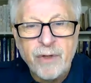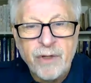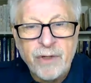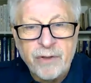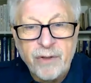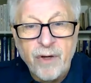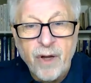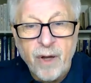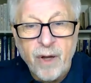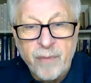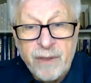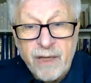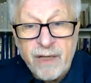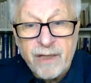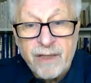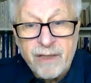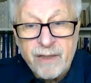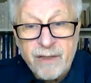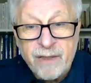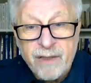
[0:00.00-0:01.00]
Uh, I'm
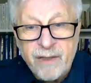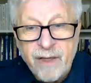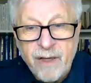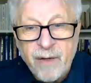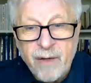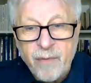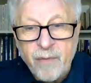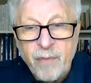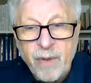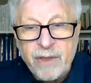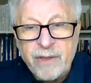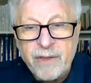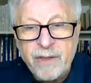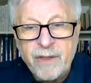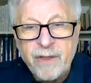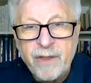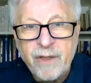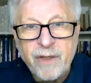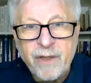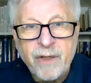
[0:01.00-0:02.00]
going to copy that in,
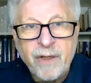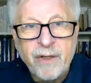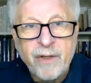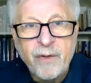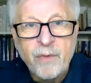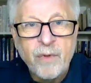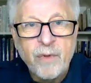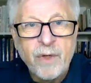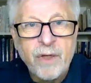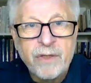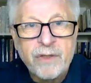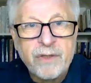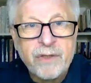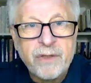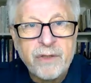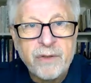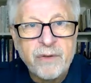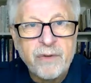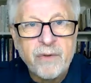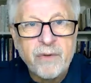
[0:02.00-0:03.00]
but
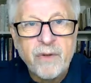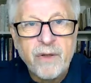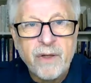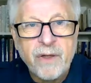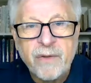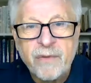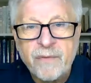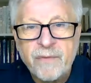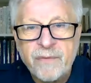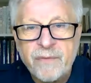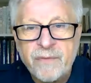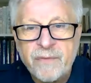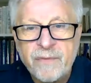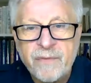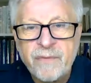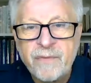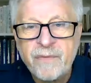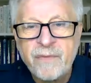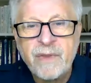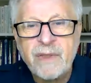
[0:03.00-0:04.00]
you want
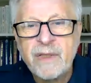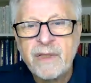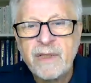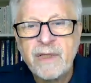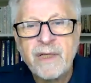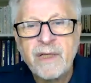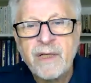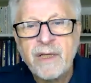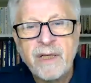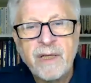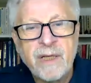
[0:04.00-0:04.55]
to um,